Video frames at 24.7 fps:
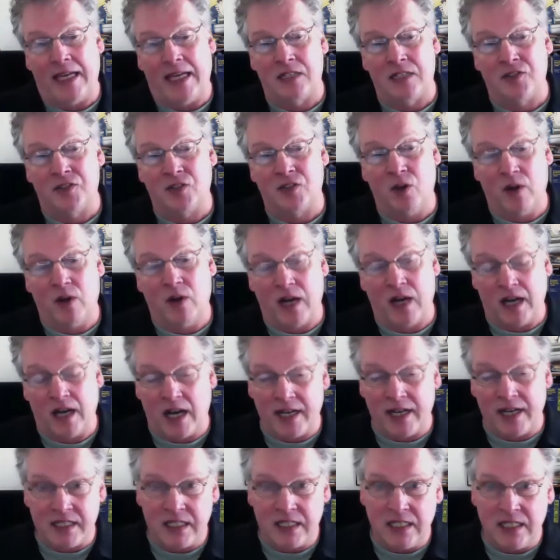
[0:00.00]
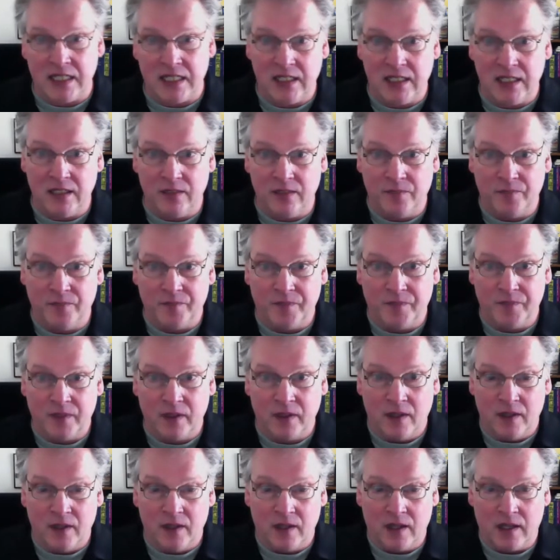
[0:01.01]
so IT
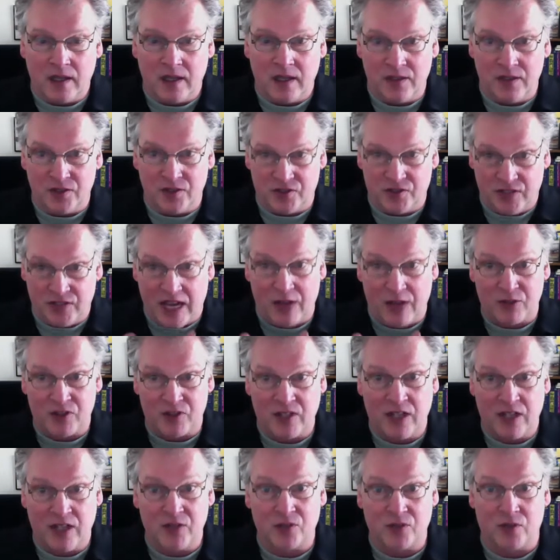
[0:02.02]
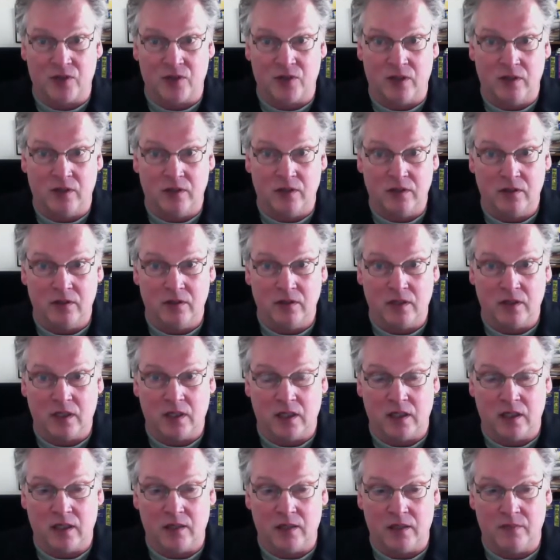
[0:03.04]
is now central.
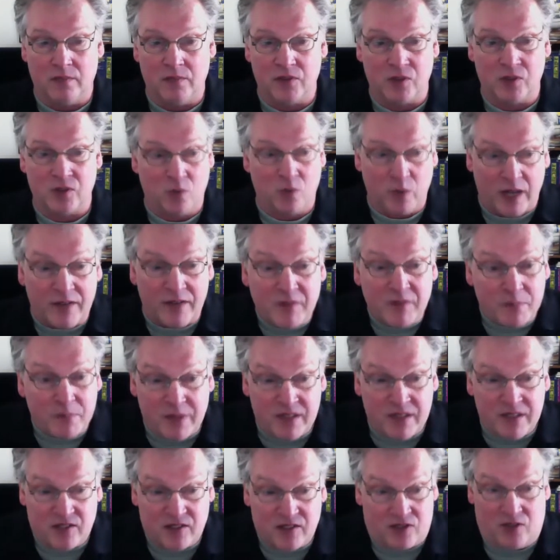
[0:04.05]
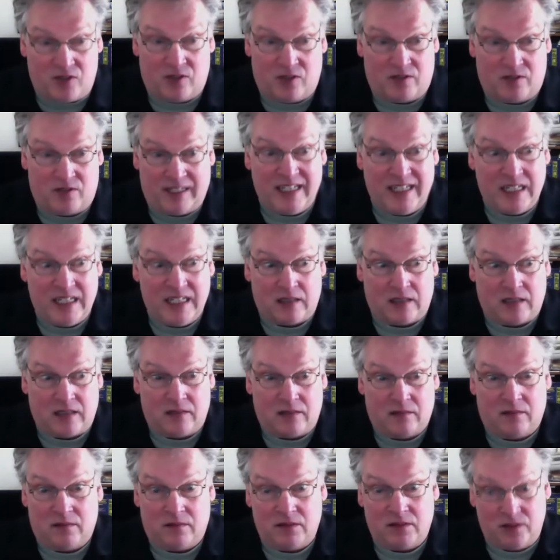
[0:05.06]
So whatever business you're in,
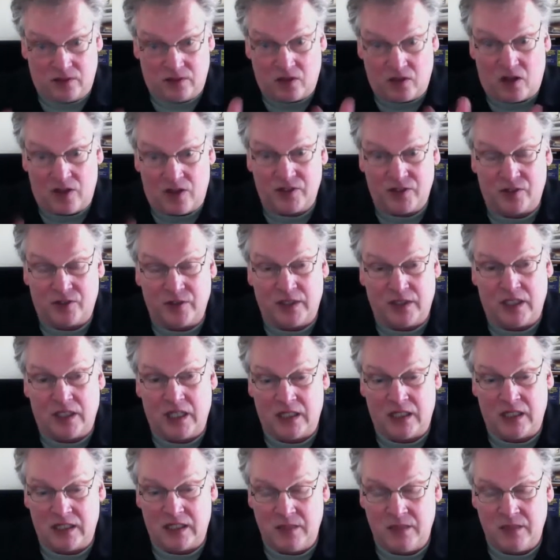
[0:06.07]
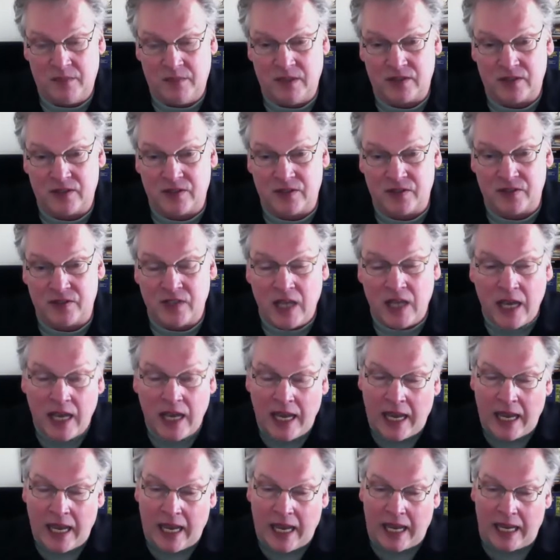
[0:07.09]
you're also in the IT business.
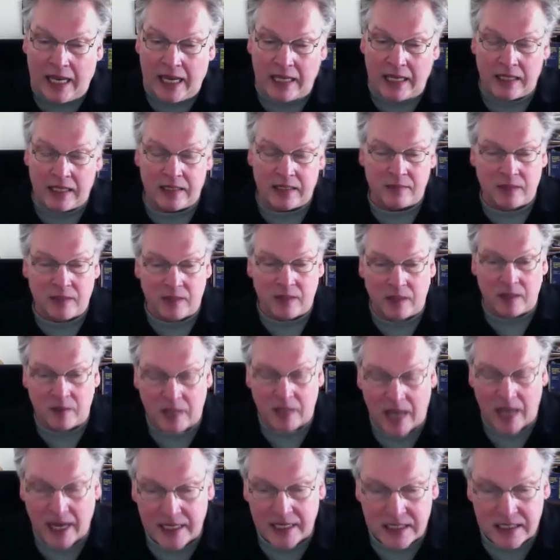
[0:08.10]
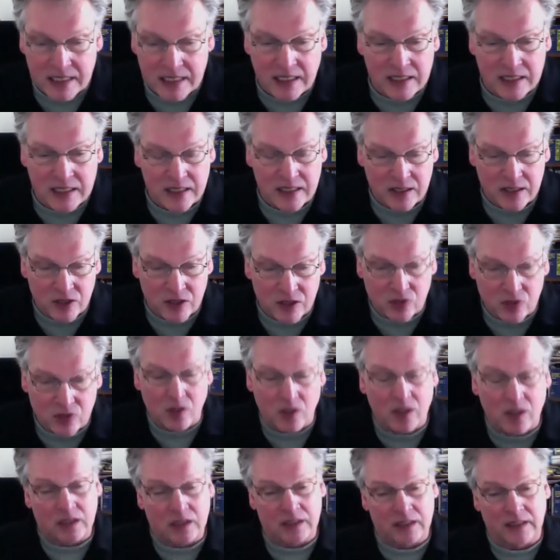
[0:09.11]
And IT is
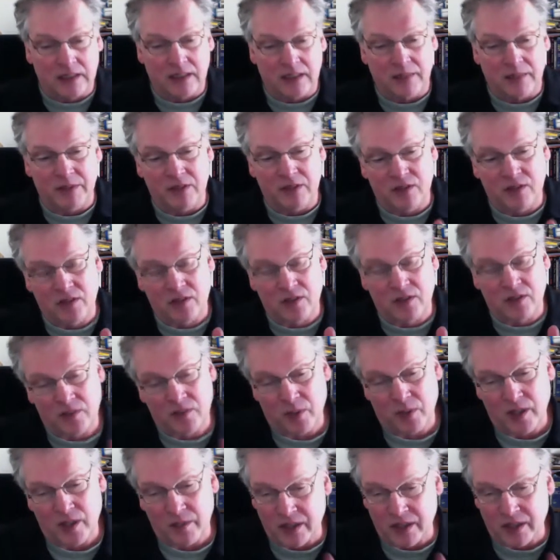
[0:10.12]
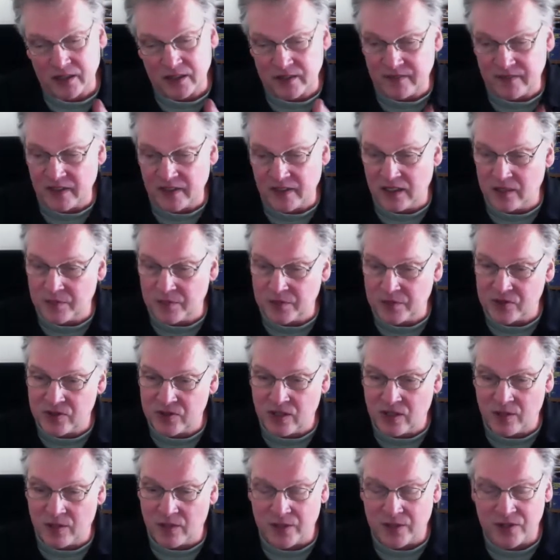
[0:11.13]
historically, I mean, to your point about developers
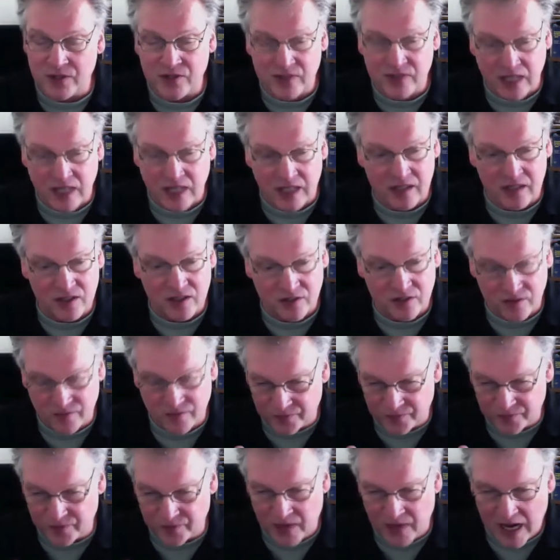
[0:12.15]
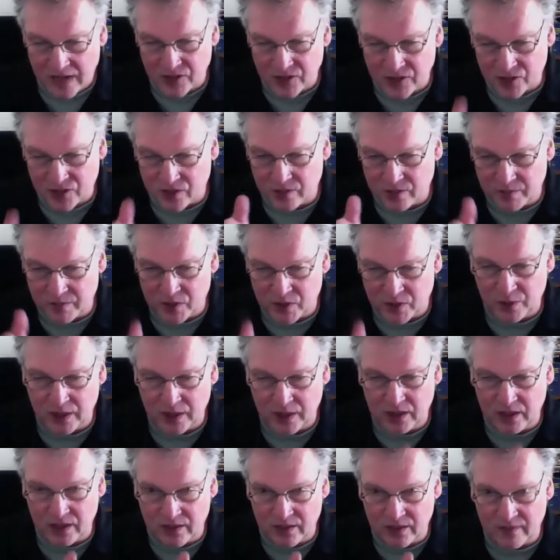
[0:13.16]
and operations, had this fracture
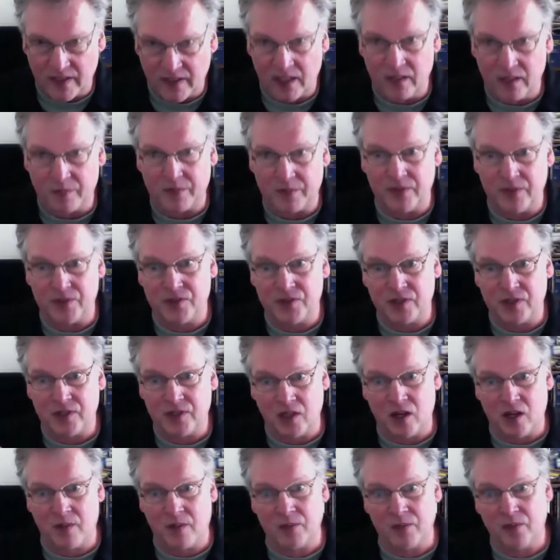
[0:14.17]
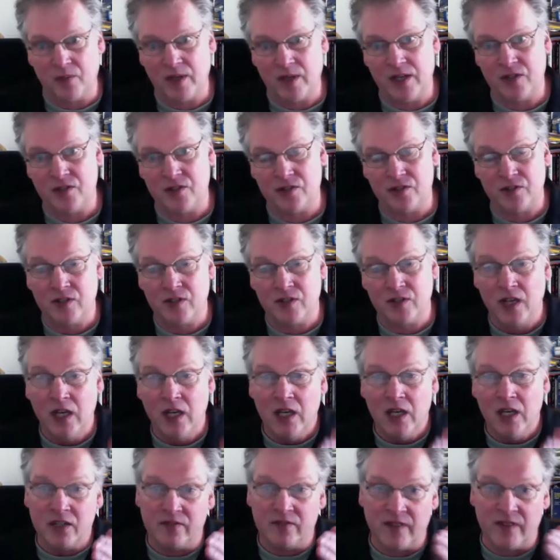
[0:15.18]
between developers and operations.
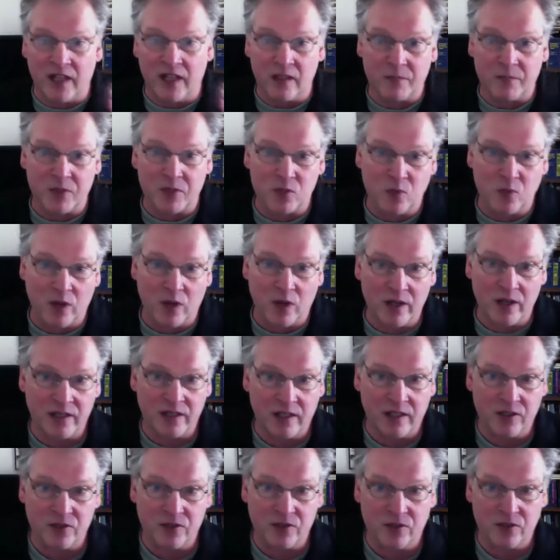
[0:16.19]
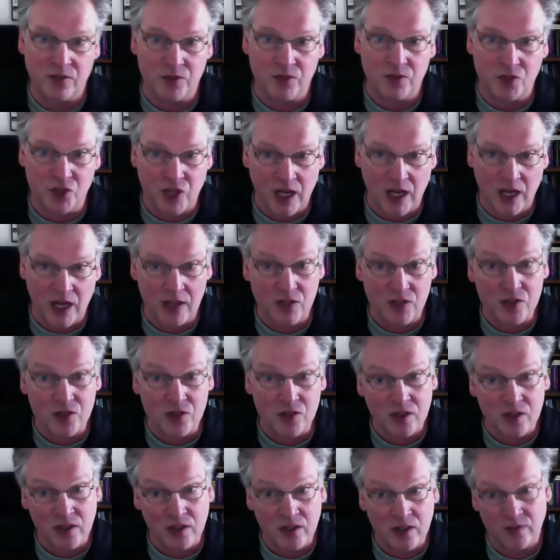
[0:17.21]
Developers wanted to introduce
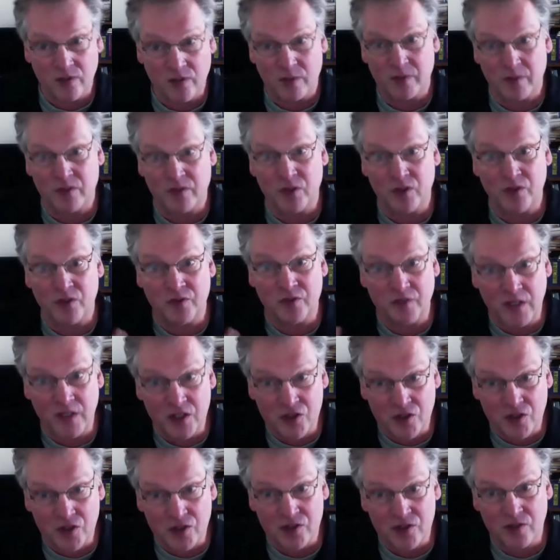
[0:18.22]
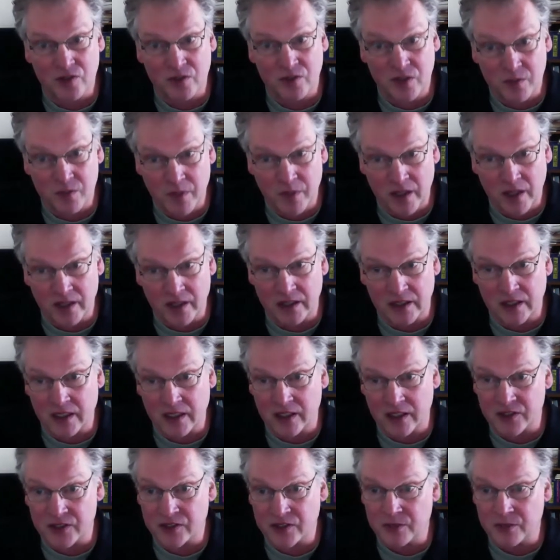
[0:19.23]
change in the form of new features and responding to
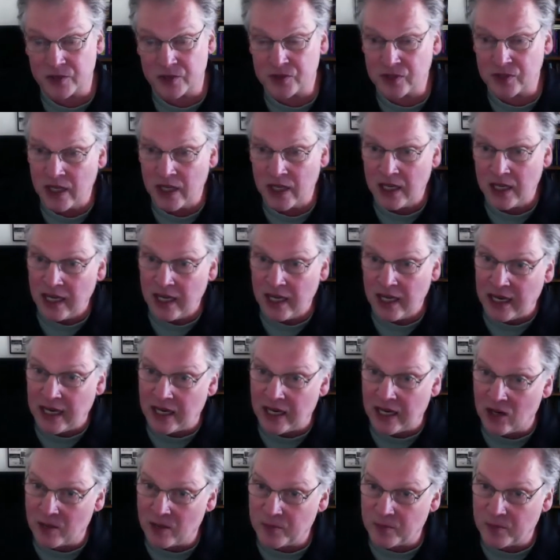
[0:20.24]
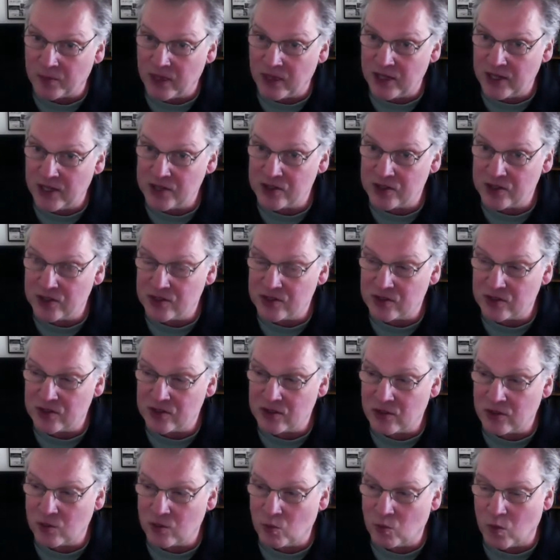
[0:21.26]
customers, and
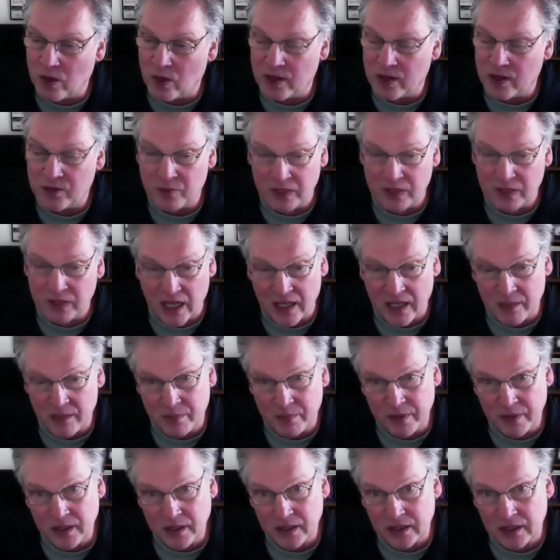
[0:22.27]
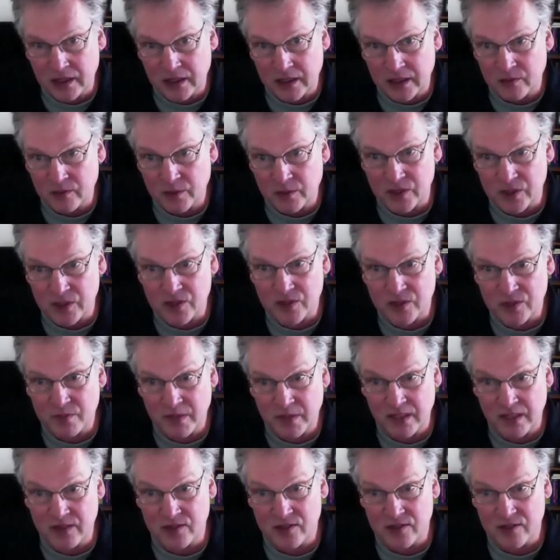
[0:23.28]
operations wanted reliability, which
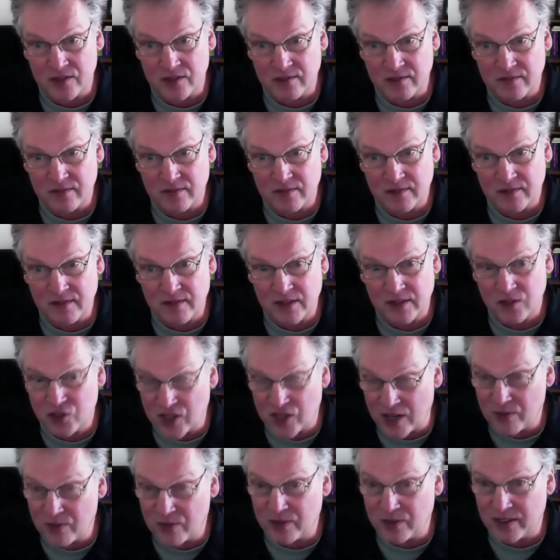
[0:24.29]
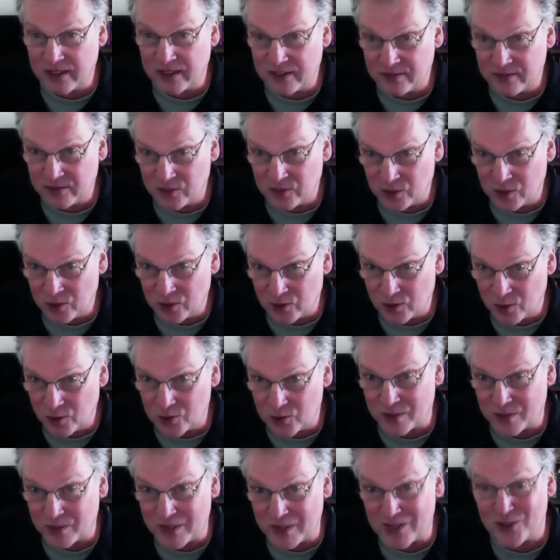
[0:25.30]
means
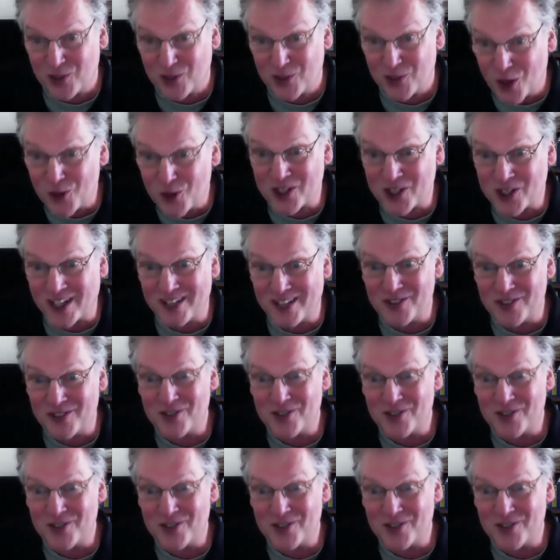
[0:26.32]
usually means no change,